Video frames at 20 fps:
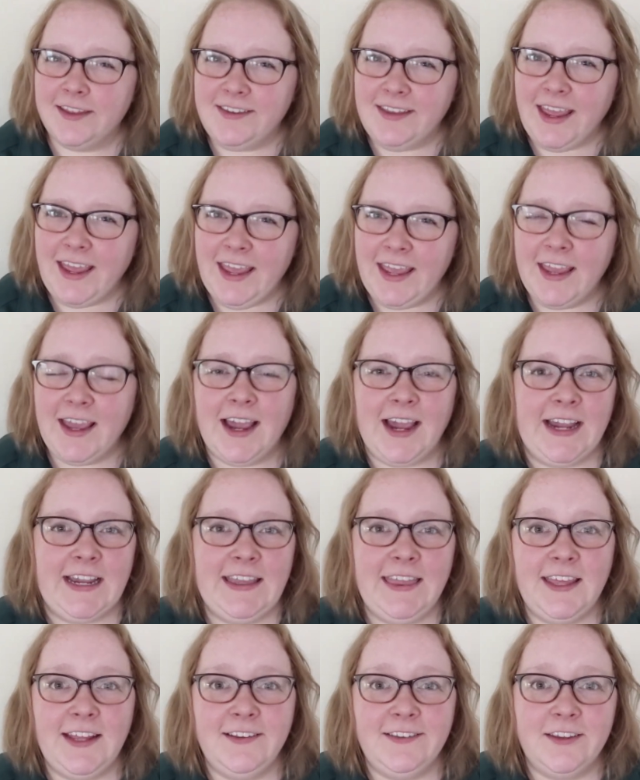
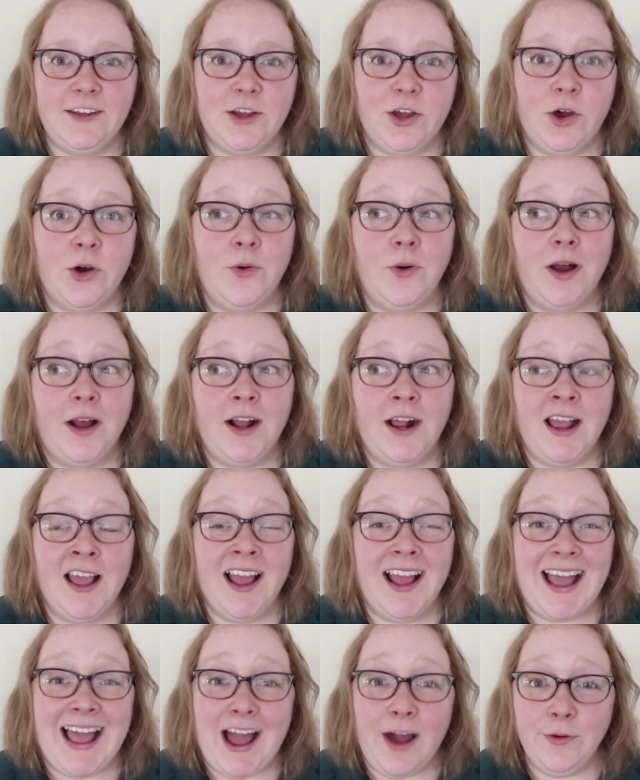Today, I'd like to
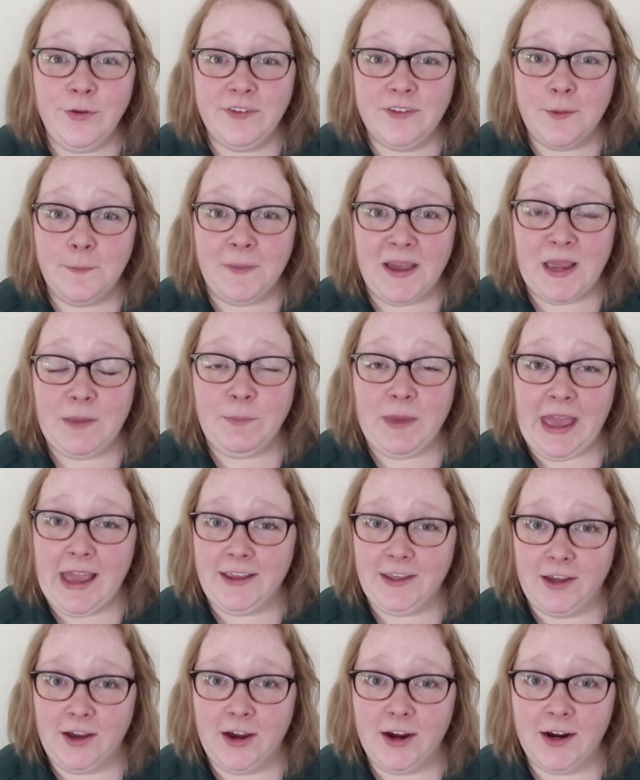go out to my
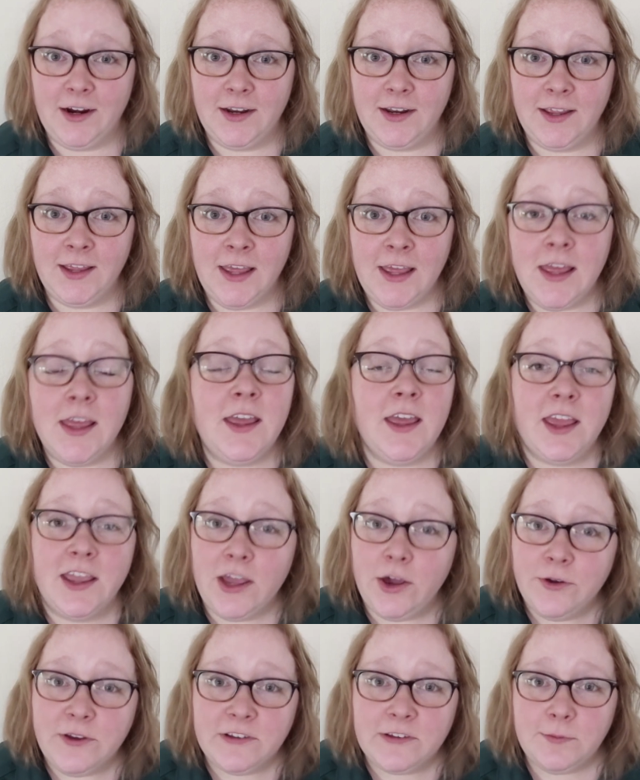backyard
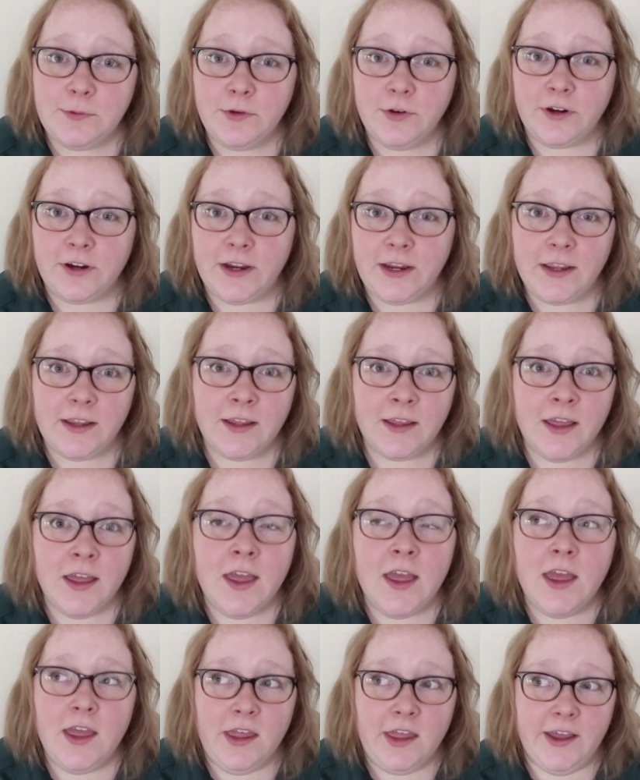and go
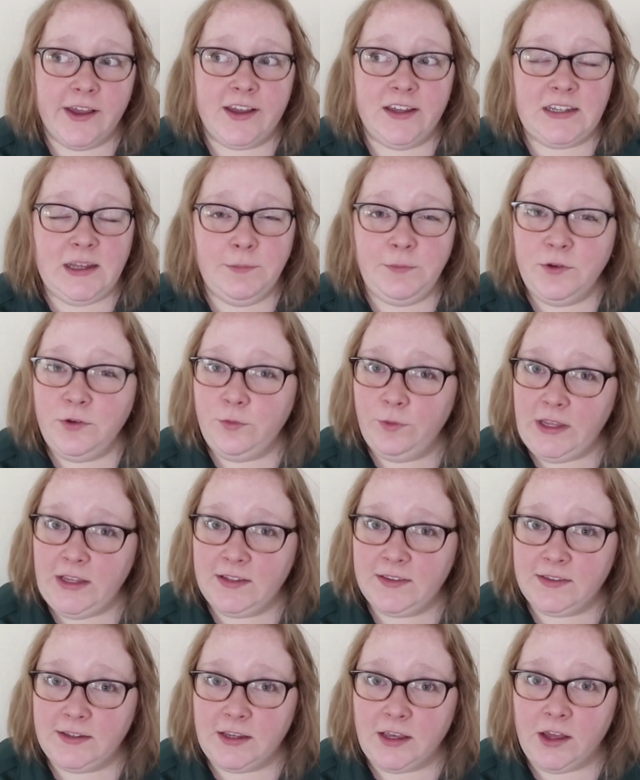exploring. A
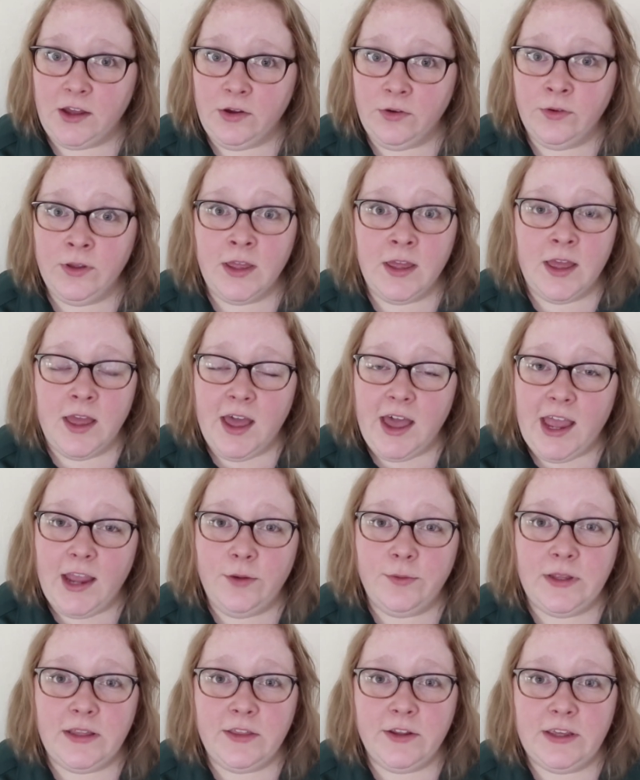couple weeks ago,
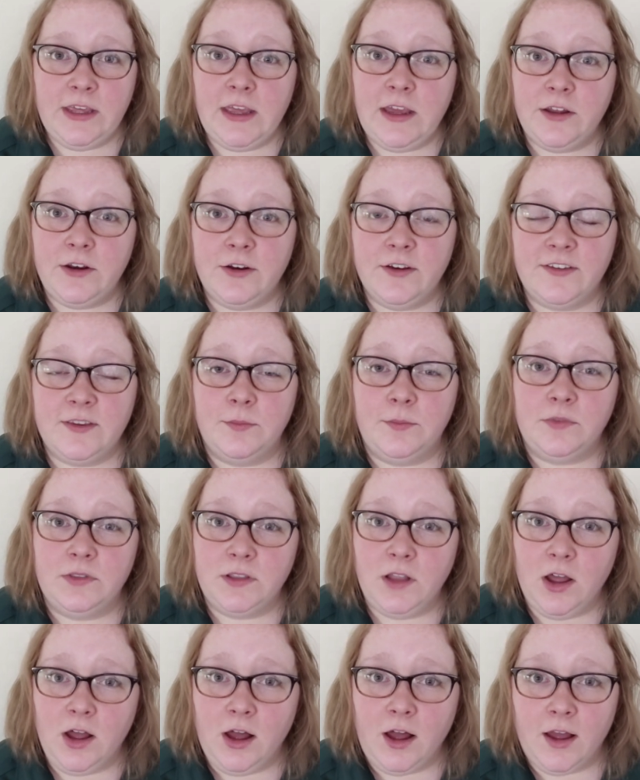I went looking under
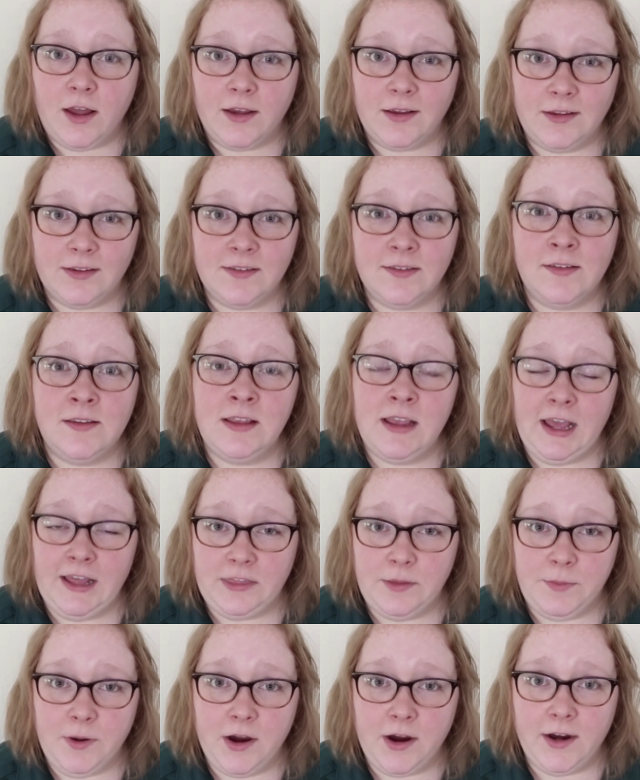some logs
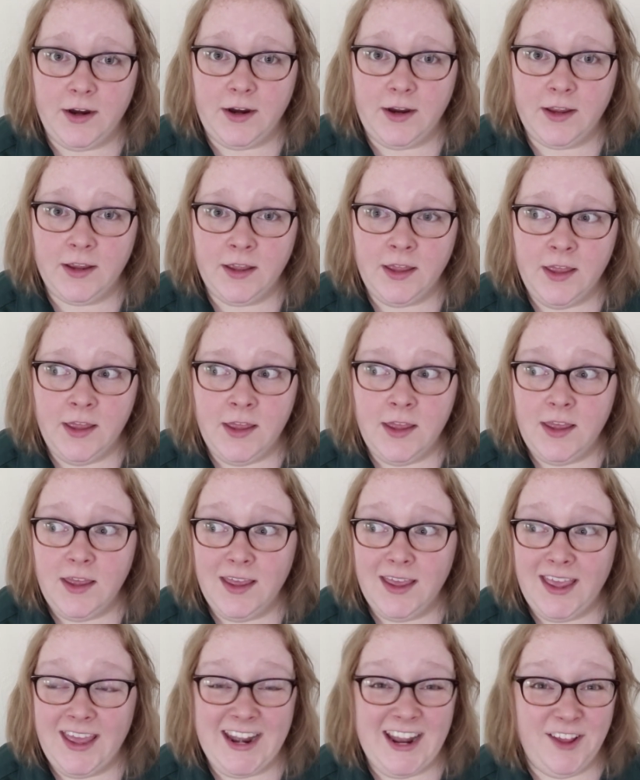at the park,
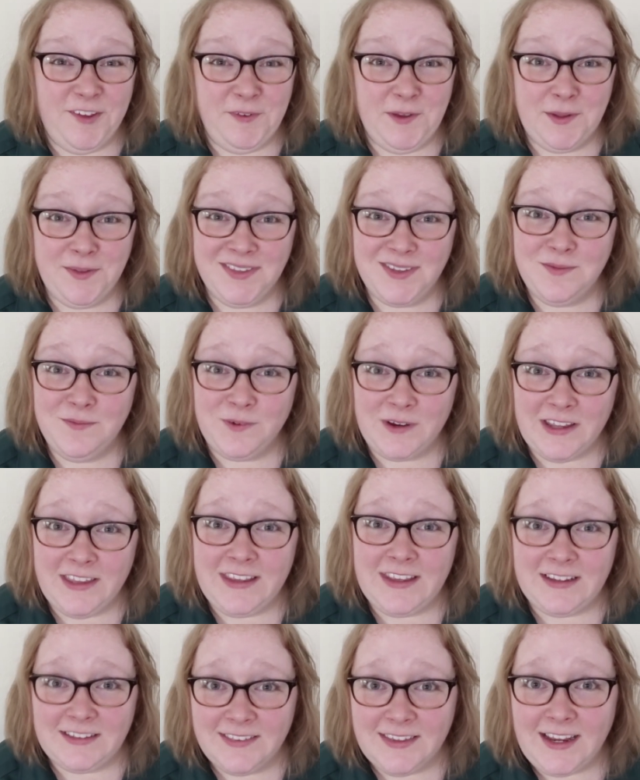and I found
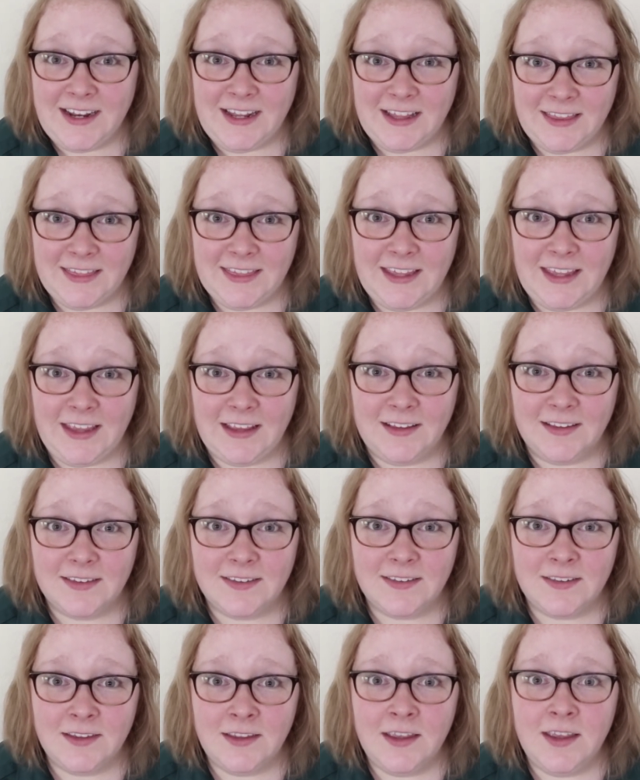some really exciting
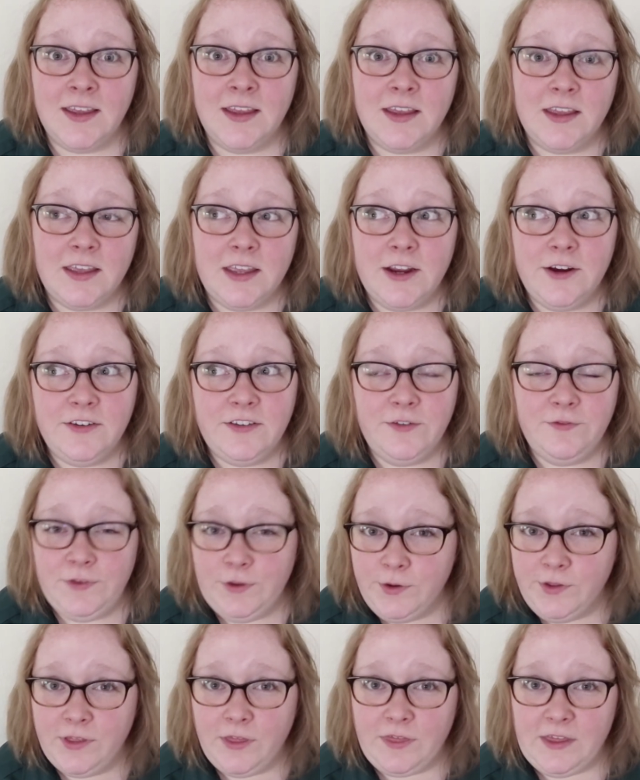things.
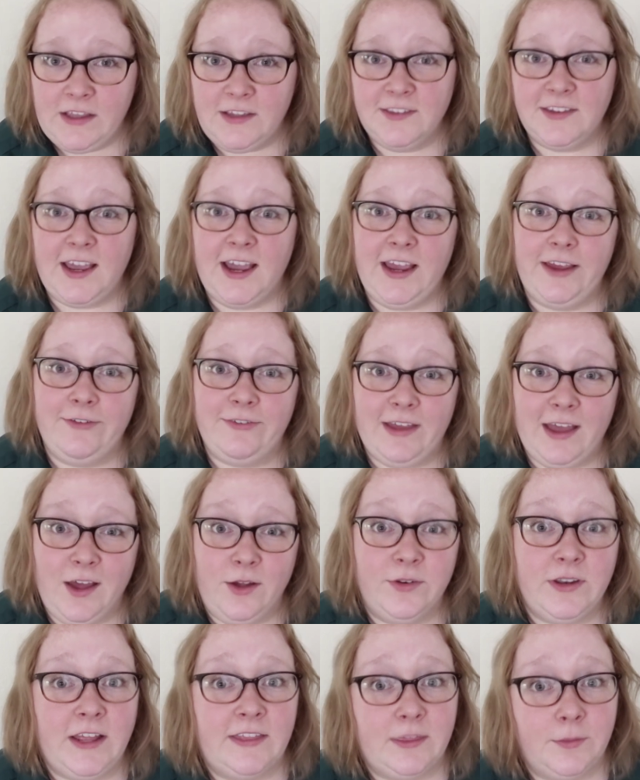Here's a few of the things I
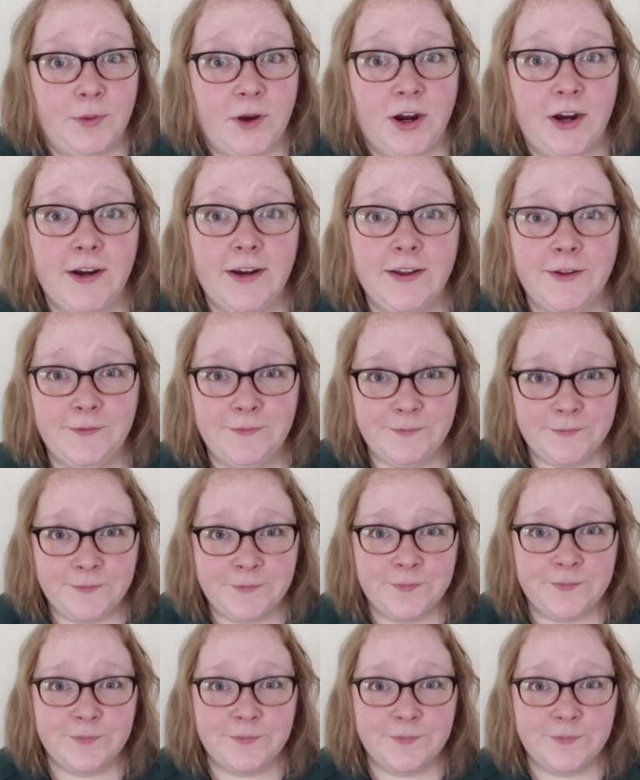found at the park.